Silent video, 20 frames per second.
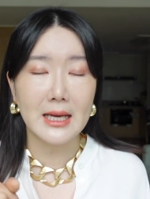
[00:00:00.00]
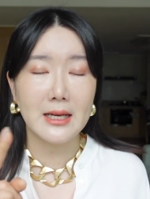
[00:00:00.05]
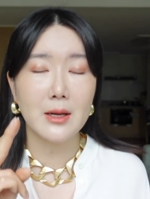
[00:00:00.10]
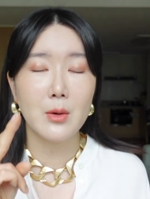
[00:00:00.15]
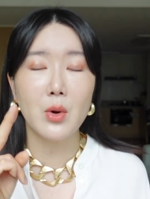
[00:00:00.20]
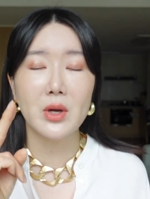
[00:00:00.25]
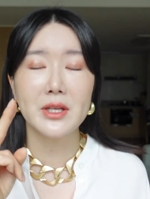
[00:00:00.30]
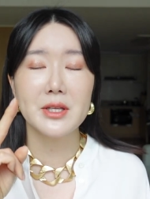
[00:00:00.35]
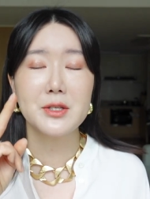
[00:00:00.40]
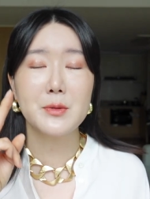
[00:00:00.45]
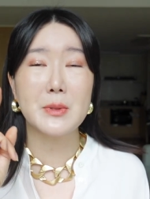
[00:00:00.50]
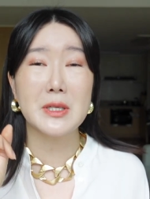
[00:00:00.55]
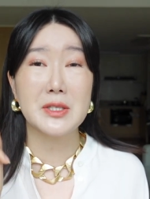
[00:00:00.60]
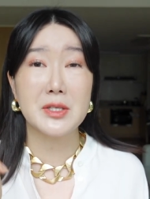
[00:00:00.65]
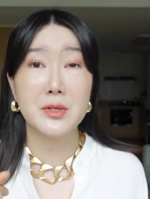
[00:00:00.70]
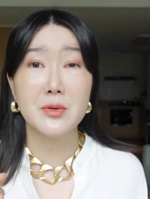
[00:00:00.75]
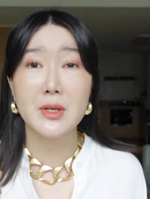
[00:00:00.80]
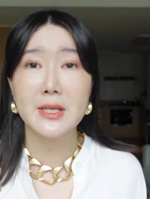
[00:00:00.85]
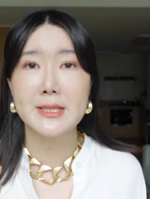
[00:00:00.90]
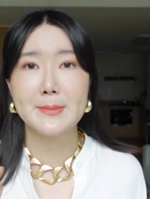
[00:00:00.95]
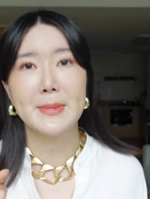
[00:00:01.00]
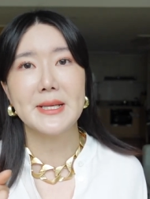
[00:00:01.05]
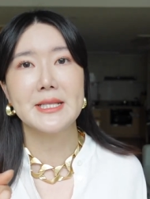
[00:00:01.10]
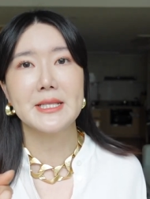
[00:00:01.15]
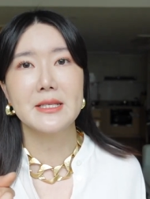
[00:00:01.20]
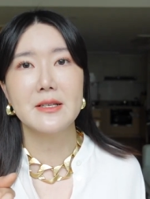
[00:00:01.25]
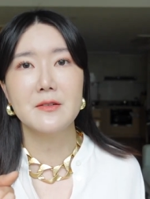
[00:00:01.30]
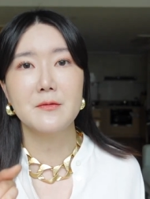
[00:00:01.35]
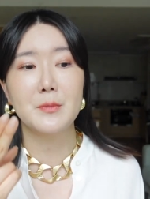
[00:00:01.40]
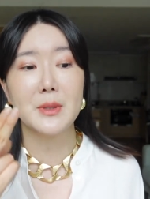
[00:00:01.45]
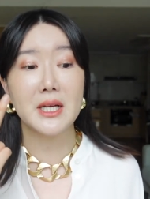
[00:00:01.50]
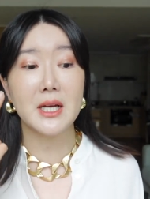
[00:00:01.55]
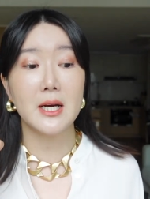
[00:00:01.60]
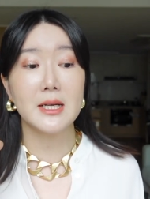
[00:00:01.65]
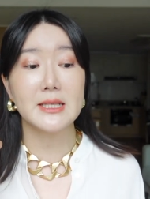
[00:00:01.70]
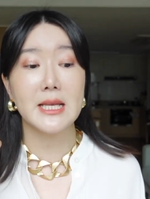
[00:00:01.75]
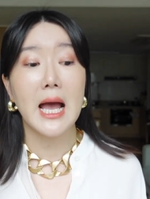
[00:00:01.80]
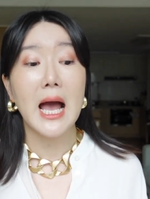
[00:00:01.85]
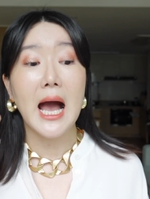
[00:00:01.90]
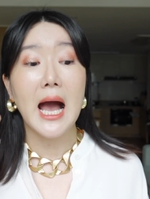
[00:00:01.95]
I didn't want it to be too expensive because